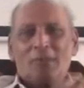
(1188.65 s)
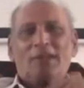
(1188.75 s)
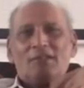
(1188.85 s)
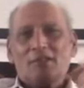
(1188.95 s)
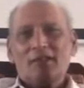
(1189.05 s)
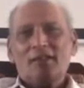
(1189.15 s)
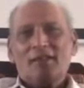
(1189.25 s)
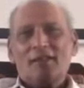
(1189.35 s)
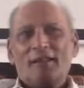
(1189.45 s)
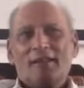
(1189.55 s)
Because
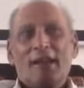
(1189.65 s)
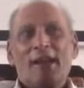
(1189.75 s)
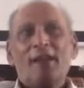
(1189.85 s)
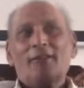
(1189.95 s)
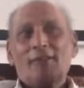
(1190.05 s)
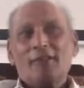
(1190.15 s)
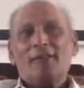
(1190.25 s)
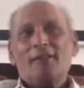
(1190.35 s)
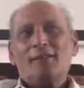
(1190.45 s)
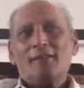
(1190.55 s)
earlier on I had
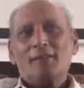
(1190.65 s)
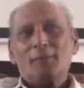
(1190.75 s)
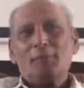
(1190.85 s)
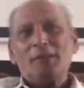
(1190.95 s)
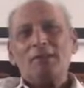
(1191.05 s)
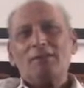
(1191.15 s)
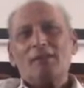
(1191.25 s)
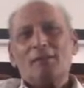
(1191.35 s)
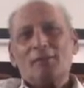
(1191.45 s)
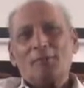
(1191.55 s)
written a piece
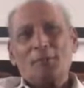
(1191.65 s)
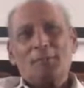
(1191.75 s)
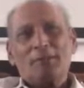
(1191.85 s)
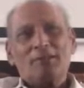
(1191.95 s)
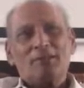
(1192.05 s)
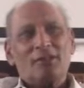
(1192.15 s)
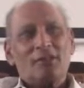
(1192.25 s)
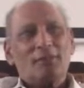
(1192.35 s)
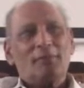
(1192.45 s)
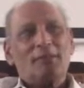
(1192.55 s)
on
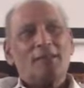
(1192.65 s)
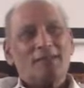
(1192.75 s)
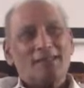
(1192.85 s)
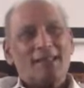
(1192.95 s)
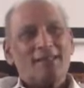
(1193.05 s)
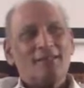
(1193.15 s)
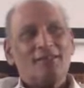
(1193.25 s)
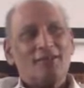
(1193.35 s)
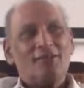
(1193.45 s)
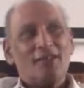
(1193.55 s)
Vipratishedha for the
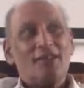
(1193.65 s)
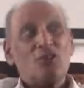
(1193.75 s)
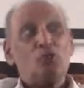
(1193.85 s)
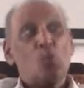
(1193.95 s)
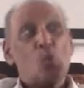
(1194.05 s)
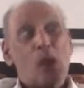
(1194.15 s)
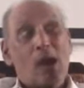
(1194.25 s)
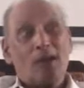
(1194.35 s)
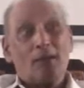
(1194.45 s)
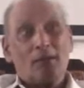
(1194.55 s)
Sanskrit Studies
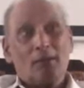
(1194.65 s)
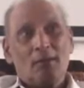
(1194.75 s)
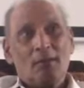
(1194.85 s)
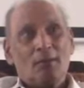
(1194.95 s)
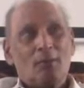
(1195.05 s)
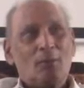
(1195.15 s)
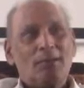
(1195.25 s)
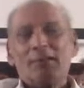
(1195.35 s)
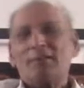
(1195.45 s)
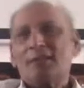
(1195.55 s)
1.
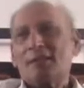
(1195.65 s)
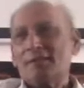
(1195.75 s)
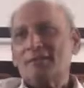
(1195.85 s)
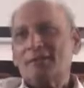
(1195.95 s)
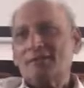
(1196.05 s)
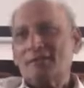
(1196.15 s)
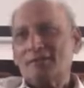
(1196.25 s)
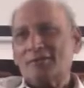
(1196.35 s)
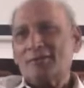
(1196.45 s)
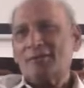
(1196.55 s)
When they started
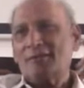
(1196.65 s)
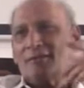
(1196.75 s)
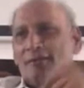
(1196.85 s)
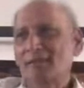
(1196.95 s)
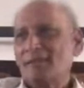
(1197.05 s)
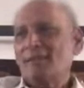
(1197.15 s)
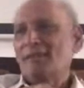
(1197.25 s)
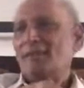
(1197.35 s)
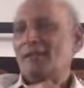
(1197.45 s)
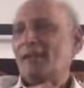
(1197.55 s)
Sanskrit Studies,
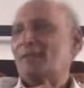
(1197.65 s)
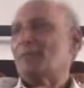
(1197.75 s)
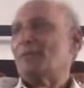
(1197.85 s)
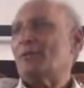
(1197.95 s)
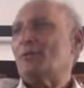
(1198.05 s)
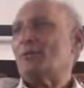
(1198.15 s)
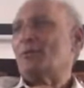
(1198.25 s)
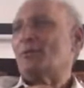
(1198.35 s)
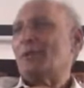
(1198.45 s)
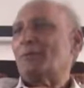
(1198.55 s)
they asked me to
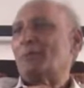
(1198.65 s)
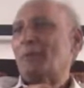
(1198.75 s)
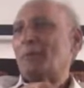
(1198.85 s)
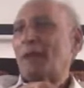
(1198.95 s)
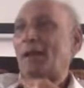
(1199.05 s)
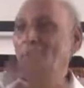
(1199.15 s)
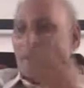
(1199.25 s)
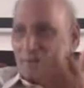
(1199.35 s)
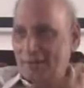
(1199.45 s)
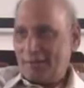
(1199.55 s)
do one paper. I
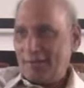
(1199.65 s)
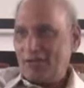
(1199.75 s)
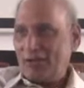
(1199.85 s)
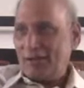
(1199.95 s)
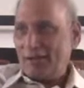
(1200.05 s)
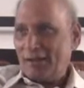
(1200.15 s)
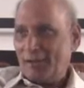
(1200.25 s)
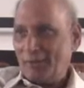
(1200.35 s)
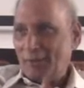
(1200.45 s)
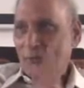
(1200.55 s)
was teaching there